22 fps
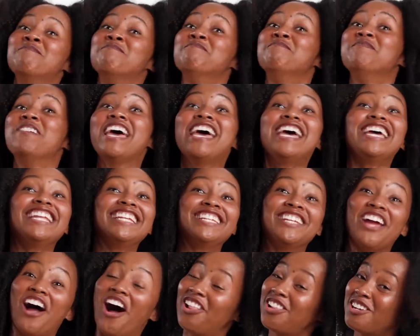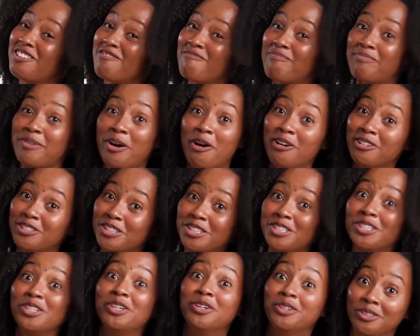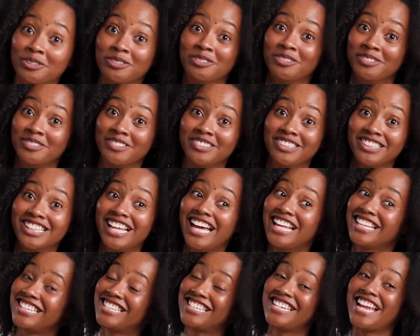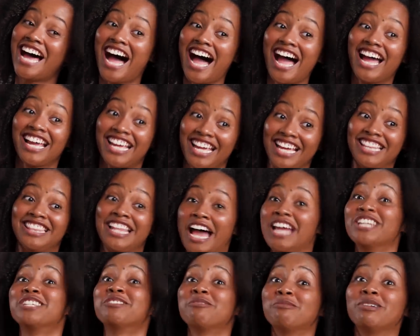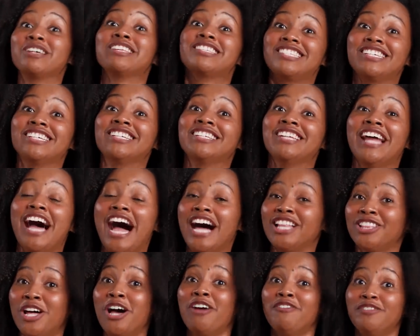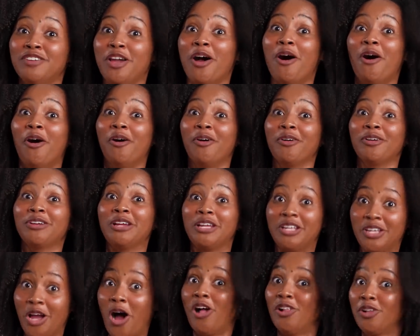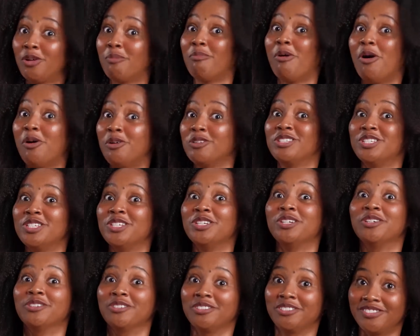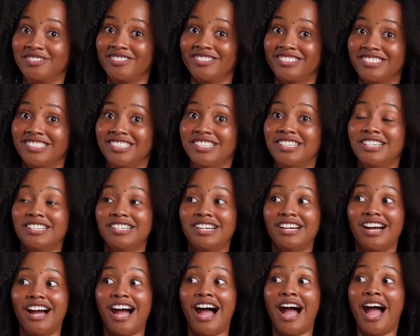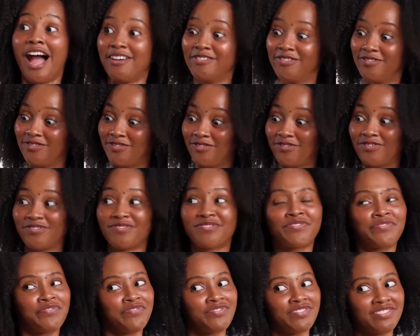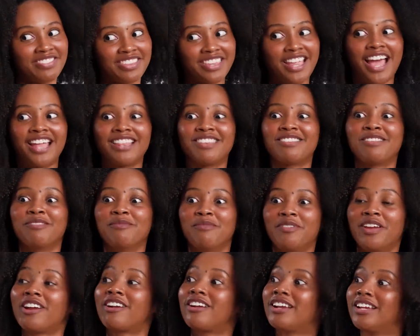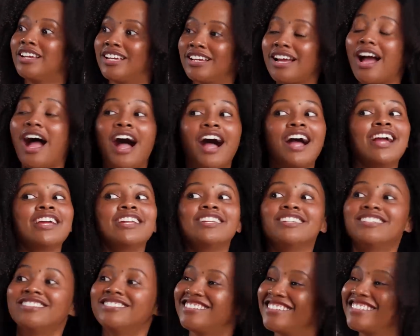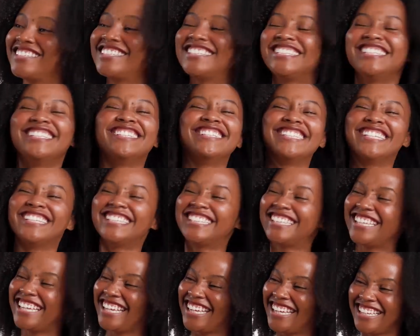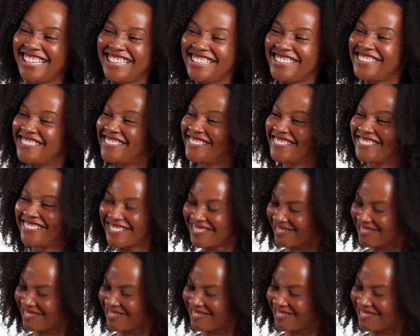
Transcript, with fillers: men, y'all are bold too. Let's not get that twisted. I love y'all. Y'all are bold too. I've had some very kind, like, no, thank you.